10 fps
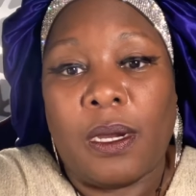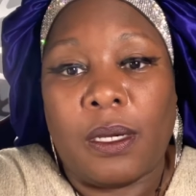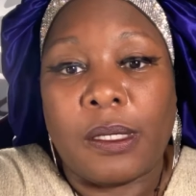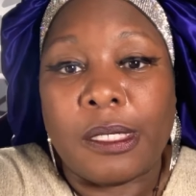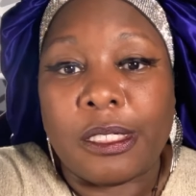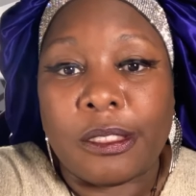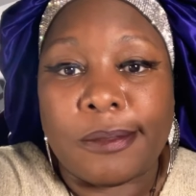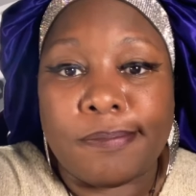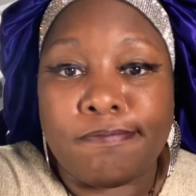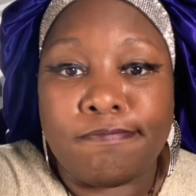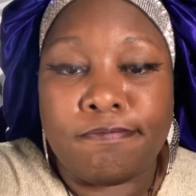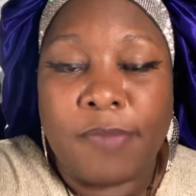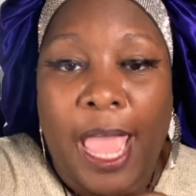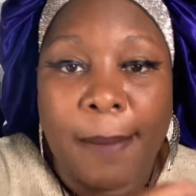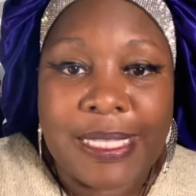um,
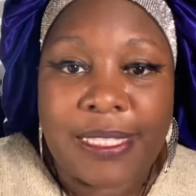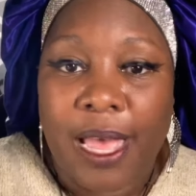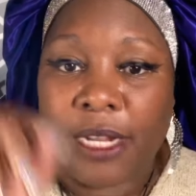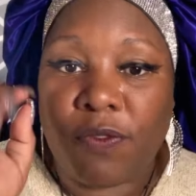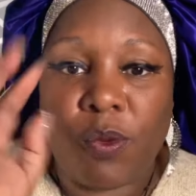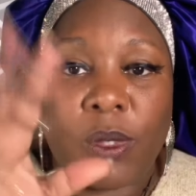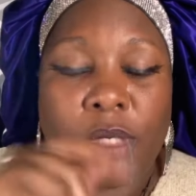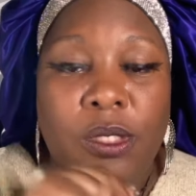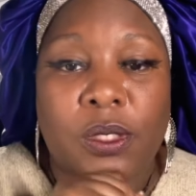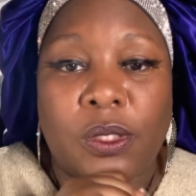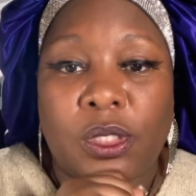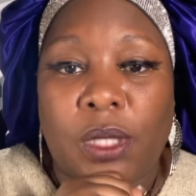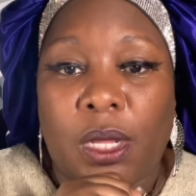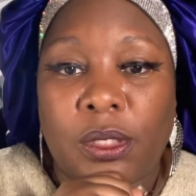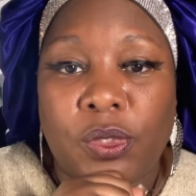Amazon if you want
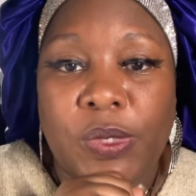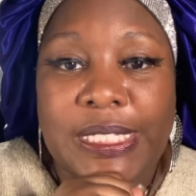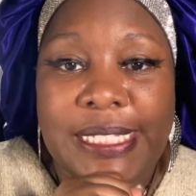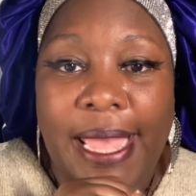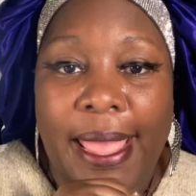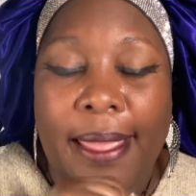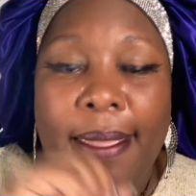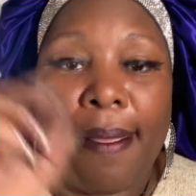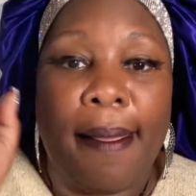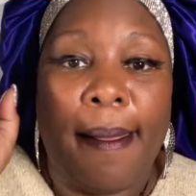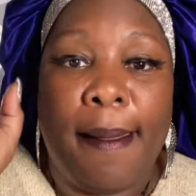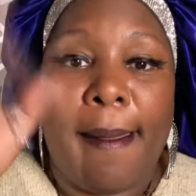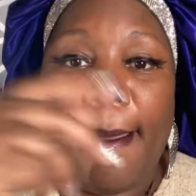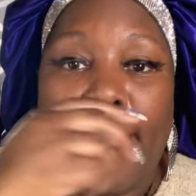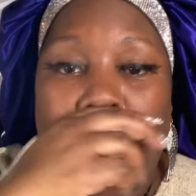to uh, do a deck.
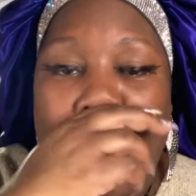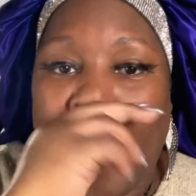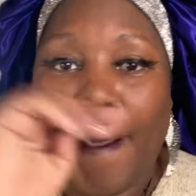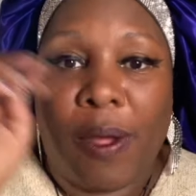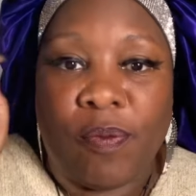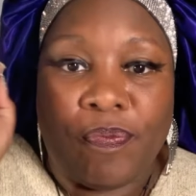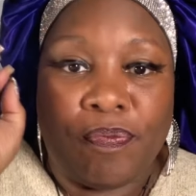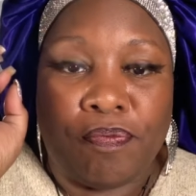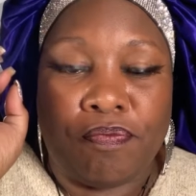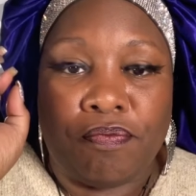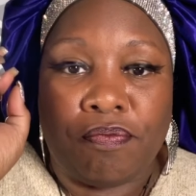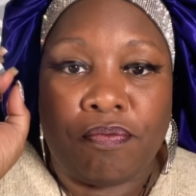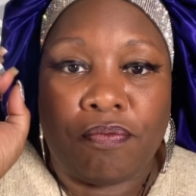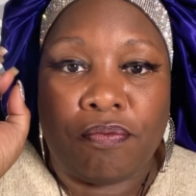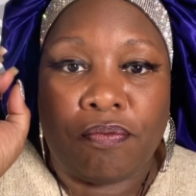Um,
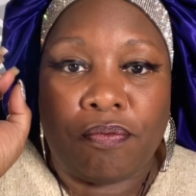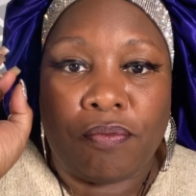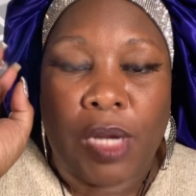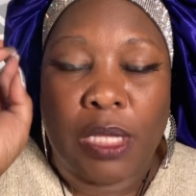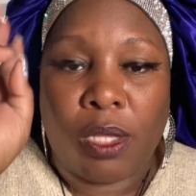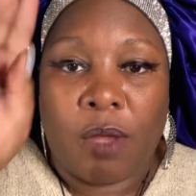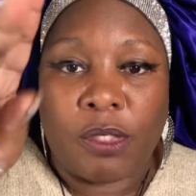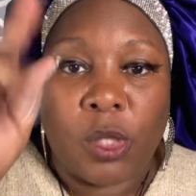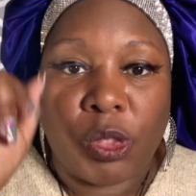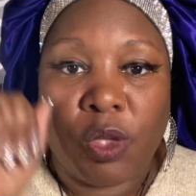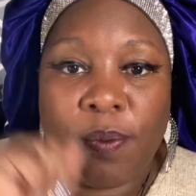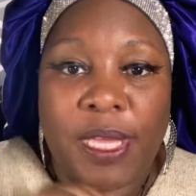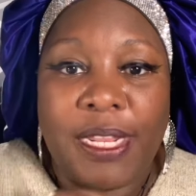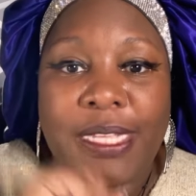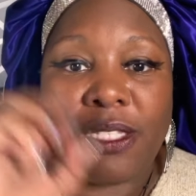the social
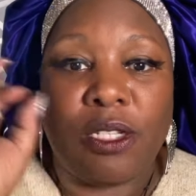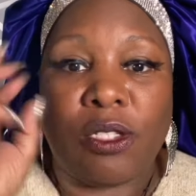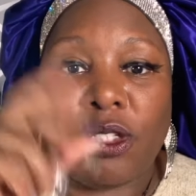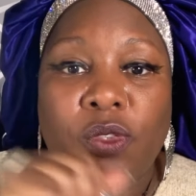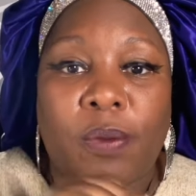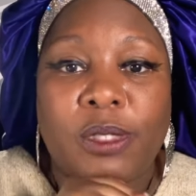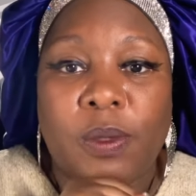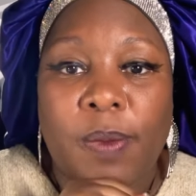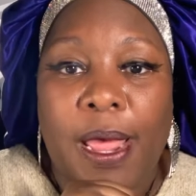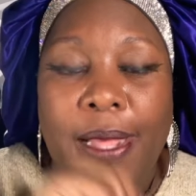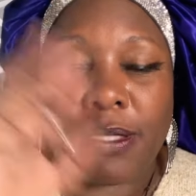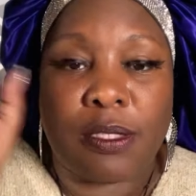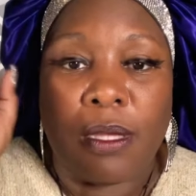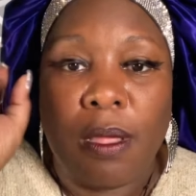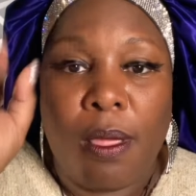media is in the description
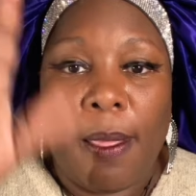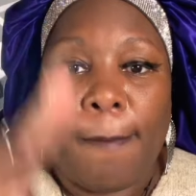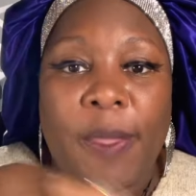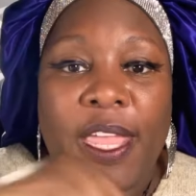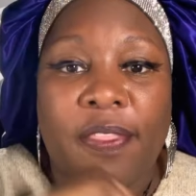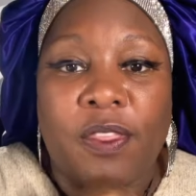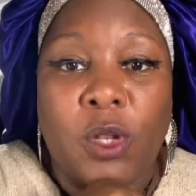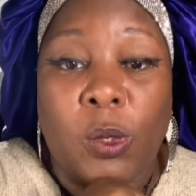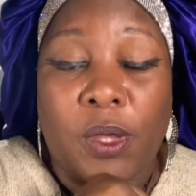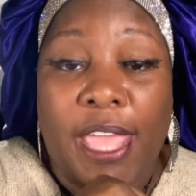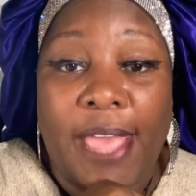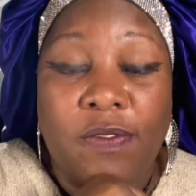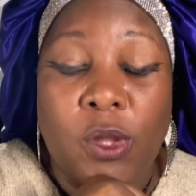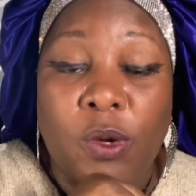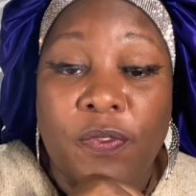box. Hit the
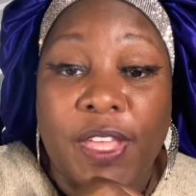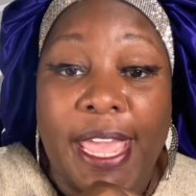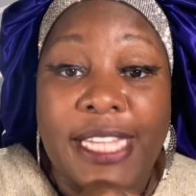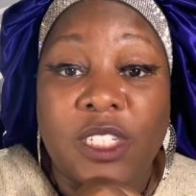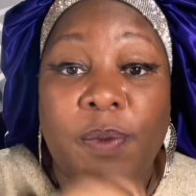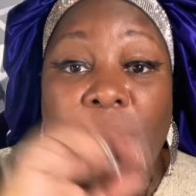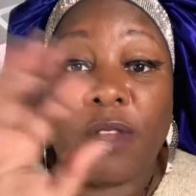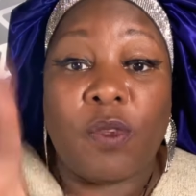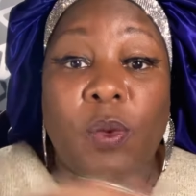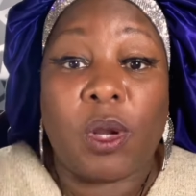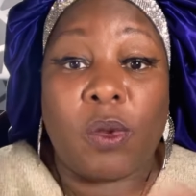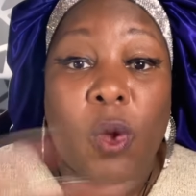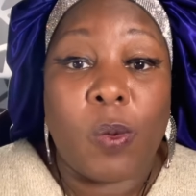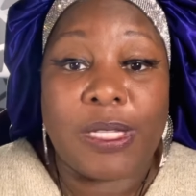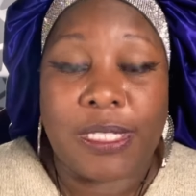notification bell if you want to know
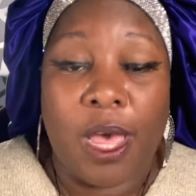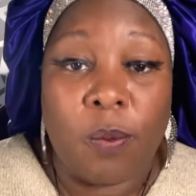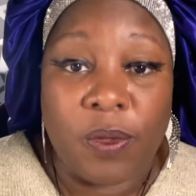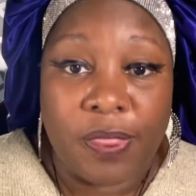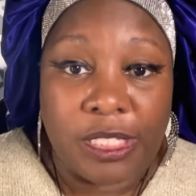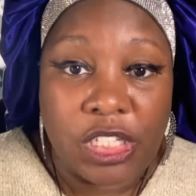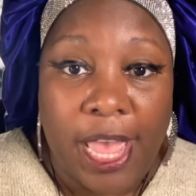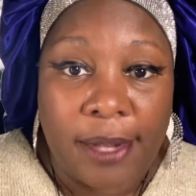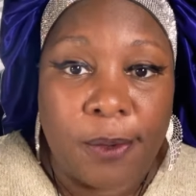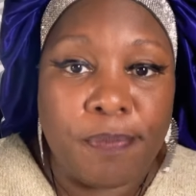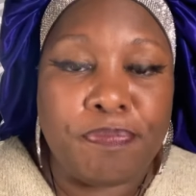what's up with the channel.